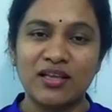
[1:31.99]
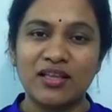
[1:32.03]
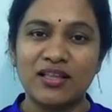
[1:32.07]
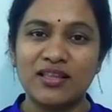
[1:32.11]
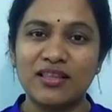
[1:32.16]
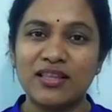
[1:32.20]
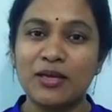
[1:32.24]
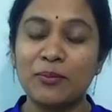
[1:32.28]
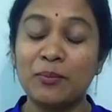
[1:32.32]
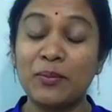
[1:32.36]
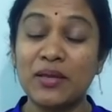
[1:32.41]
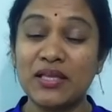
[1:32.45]

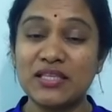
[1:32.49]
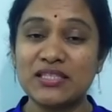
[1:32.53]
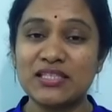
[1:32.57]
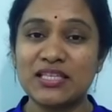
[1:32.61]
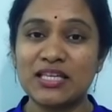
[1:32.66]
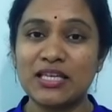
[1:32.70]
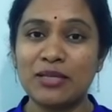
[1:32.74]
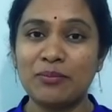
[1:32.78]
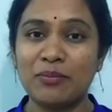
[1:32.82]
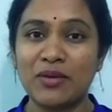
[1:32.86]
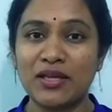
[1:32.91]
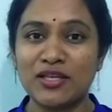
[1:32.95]
They're
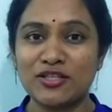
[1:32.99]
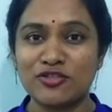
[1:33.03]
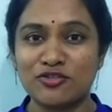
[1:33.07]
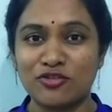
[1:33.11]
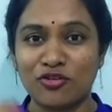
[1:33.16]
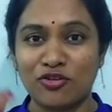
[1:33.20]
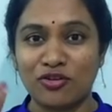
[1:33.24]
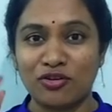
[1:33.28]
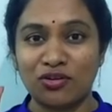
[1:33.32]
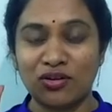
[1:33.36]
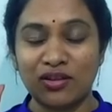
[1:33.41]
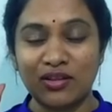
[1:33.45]
basically based
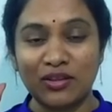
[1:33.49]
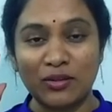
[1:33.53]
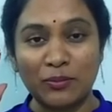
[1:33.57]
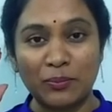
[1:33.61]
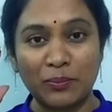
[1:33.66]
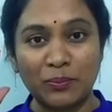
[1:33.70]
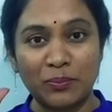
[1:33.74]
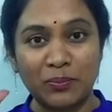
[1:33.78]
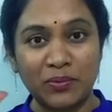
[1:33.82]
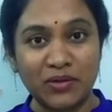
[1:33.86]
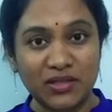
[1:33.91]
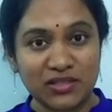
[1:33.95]
on the
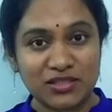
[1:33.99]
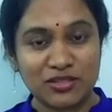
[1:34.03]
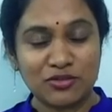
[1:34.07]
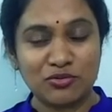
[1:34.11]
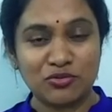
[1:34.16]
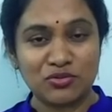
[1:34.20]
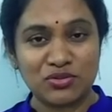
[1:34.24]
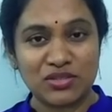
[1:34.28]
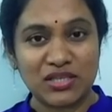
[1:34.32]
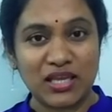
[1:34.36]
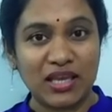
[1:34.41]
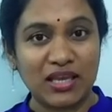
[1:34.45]
person
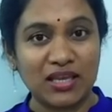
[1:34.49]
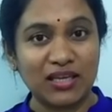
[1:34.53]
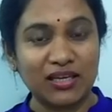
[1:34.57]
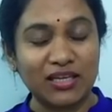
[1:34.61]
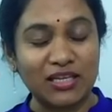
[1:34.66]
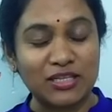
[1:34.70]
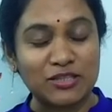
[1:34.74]
who's saying it.